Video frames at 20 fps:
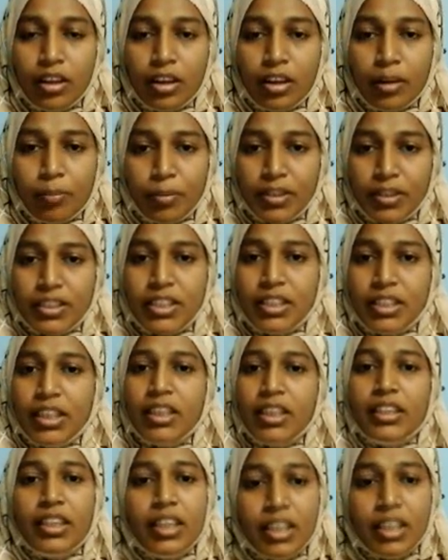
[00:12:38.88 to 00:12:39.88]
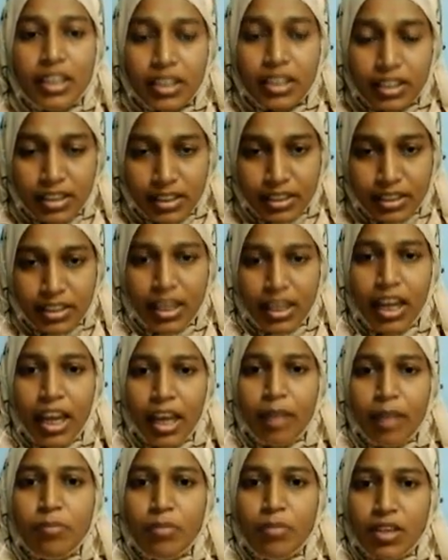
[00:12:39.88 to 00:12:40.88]
representing the
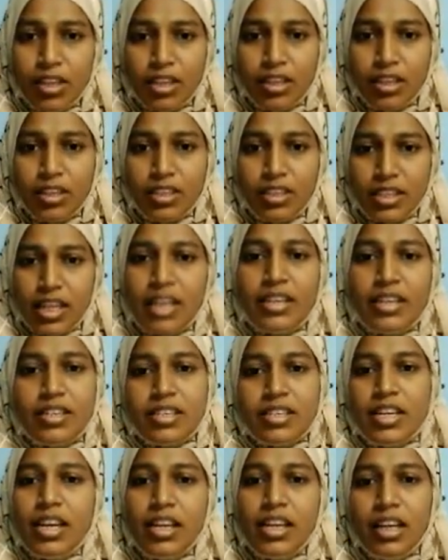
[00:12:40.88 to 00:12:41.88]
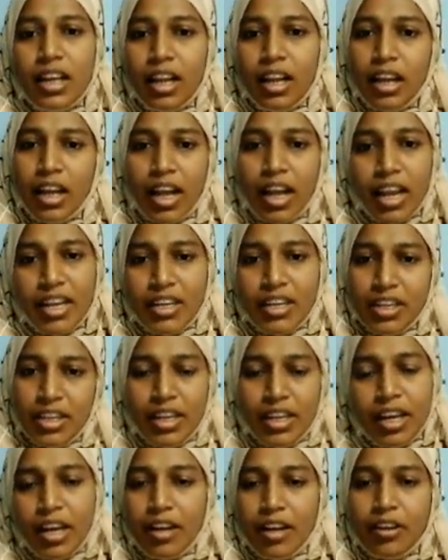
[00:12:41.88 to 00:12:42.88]
same central
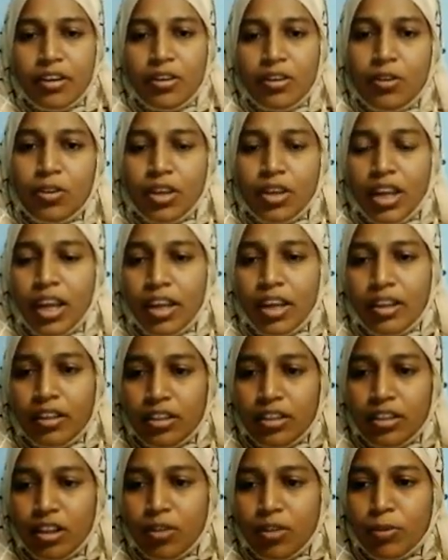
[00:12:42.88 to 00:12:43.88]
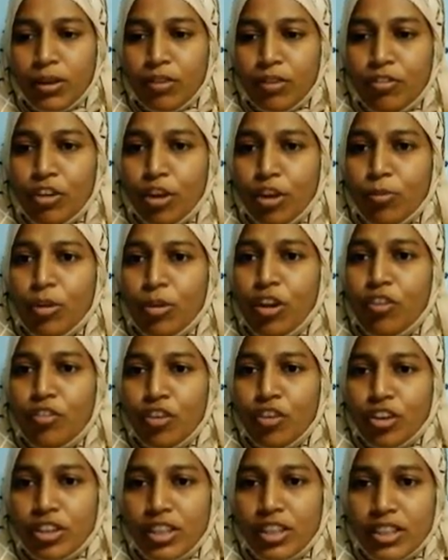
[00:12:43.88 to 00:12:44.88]
idea. Okay, the formula
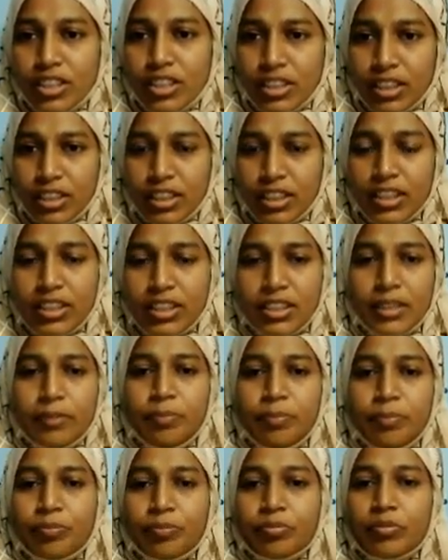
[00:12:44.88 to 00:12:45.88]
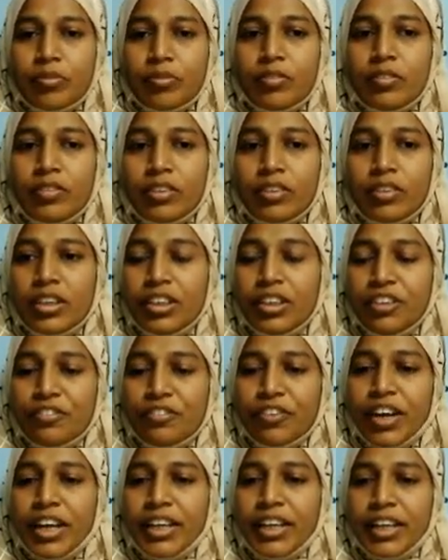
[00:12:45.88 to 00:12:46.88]
for this is
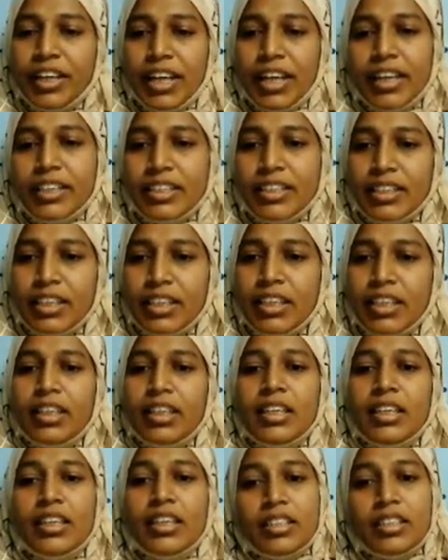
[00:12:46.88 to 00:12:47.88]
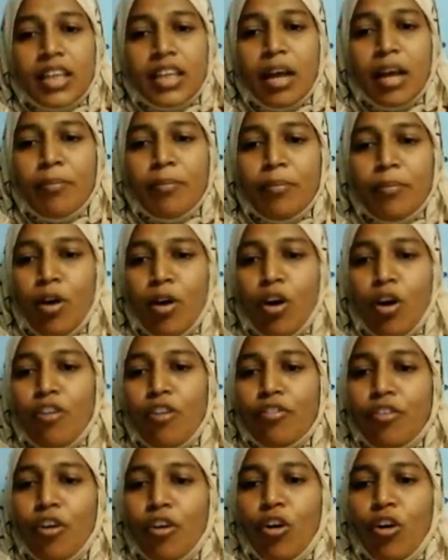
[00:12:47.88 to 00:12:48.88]
defined as sum
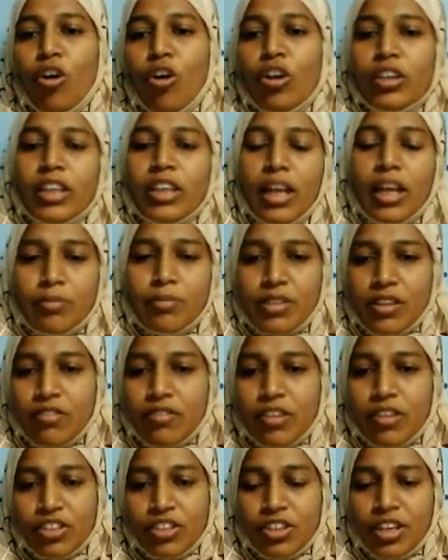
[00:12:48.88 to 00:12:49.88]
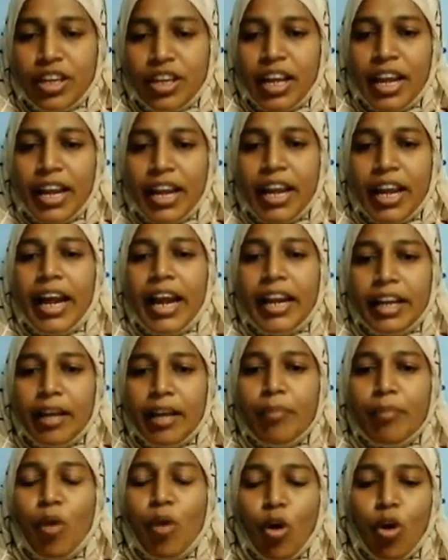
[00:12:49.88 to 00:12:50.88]
of all the observation. I add
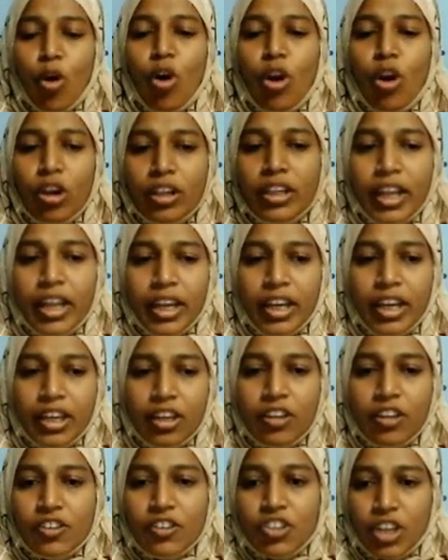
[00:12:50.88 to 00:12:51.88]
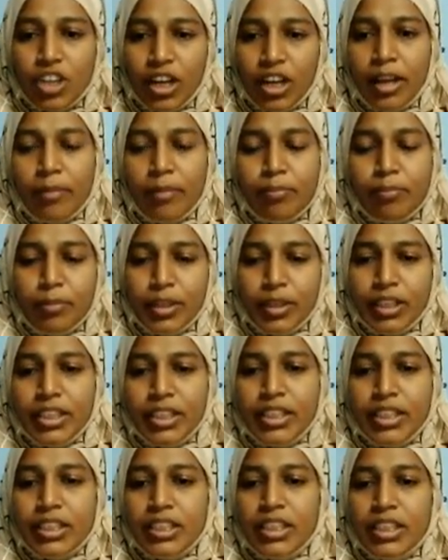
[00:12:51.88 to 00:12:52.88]
up all the individual
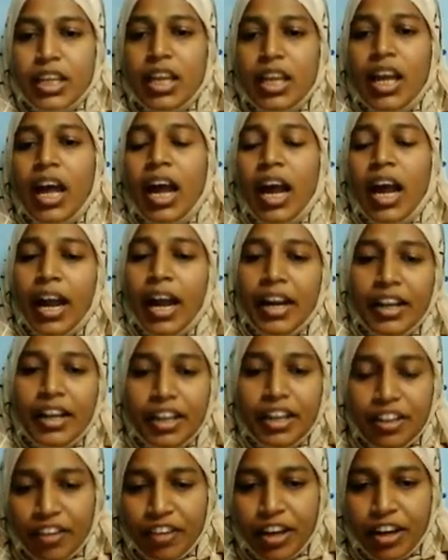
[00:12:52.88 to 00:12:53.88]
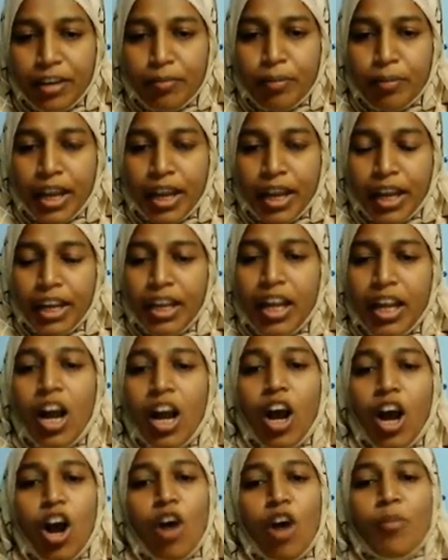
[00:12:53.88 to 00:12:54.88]
numbers and divide by
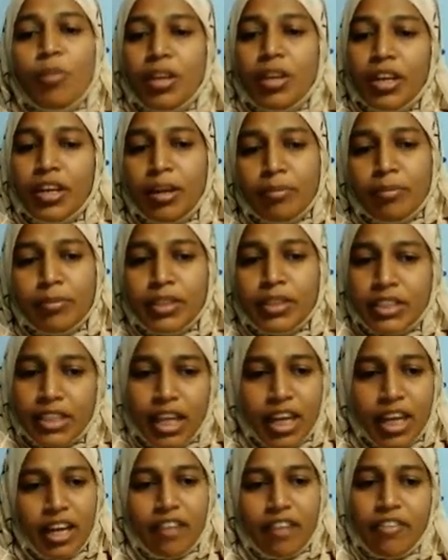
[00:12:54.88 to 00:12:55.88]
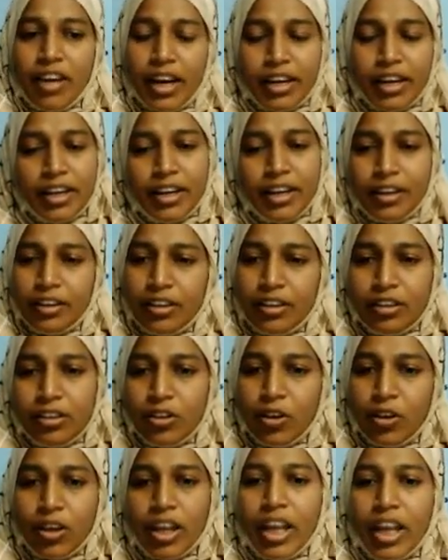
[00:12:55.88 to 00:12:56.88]
how many numbers I have added.
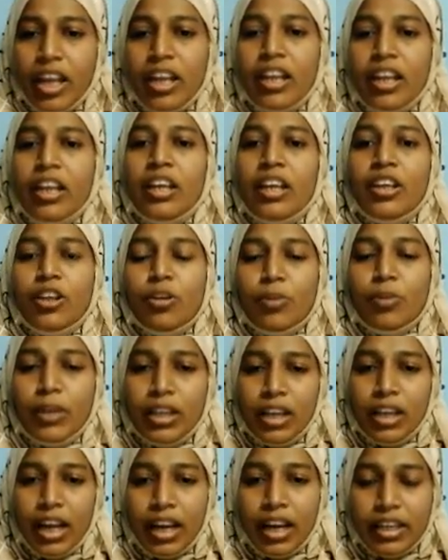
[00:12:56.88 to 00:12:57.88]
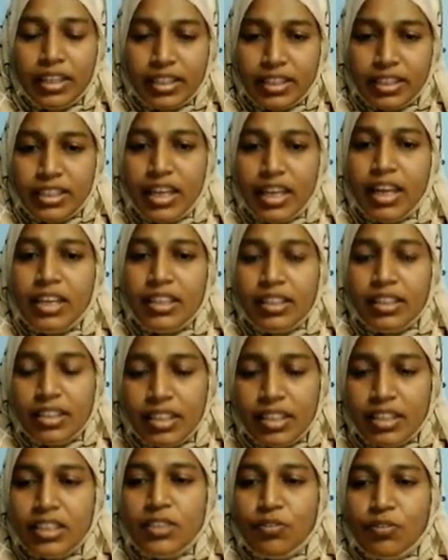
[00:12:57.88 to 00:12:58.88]
Okay, you will understand
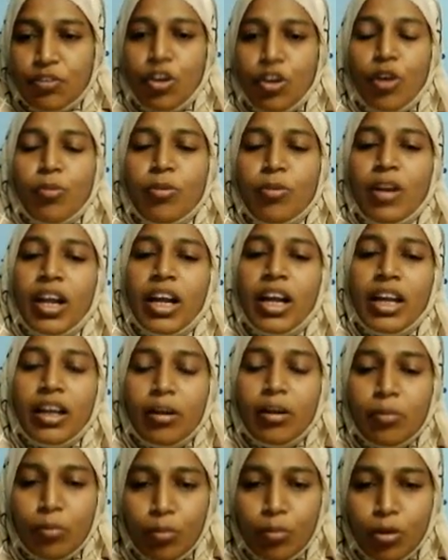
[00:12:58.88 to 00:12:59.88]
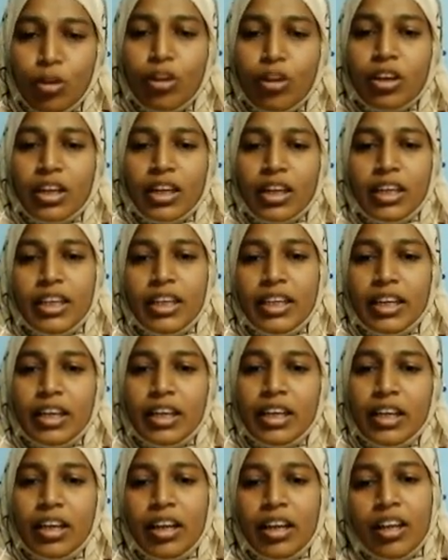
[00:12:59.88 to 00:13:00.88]
this formula more
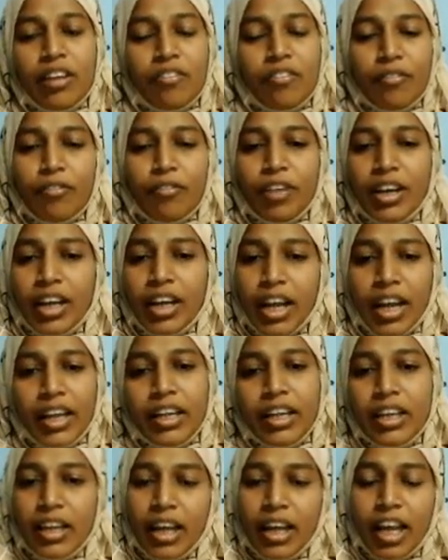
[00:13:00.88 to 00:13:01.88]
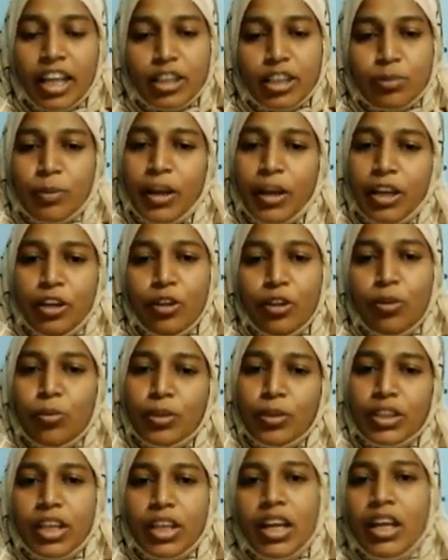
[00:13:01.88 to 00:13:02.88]
clear when I explain you
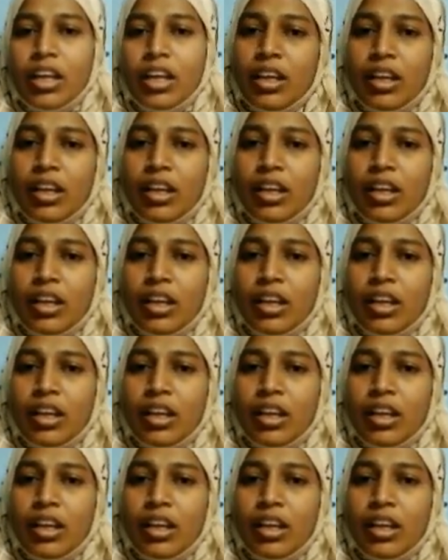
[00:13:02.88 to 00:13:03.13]
with a